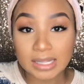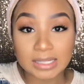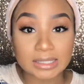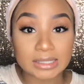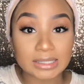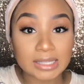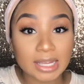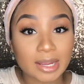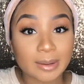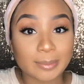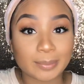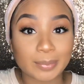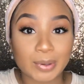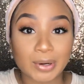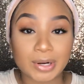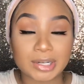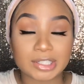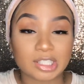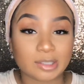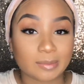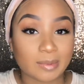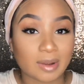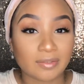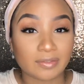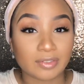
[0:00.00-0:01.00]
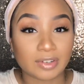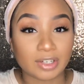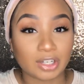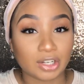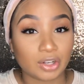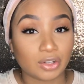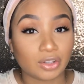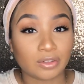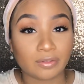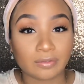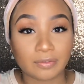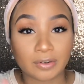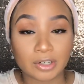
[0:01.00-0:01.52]
Second part to my
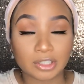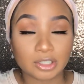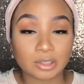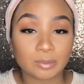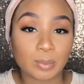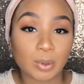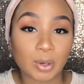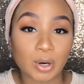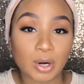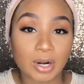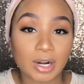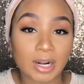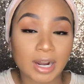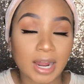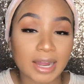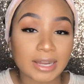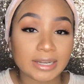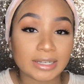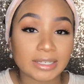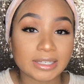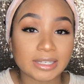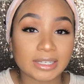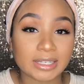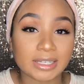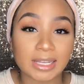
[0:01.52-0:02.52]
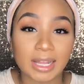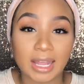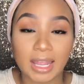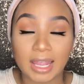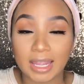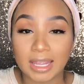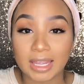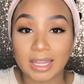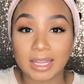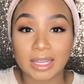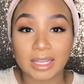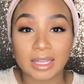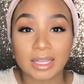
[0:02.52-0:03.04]
video. The first part I did
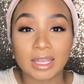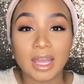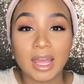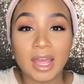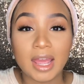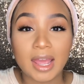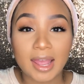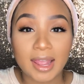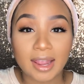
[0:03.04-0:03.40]
a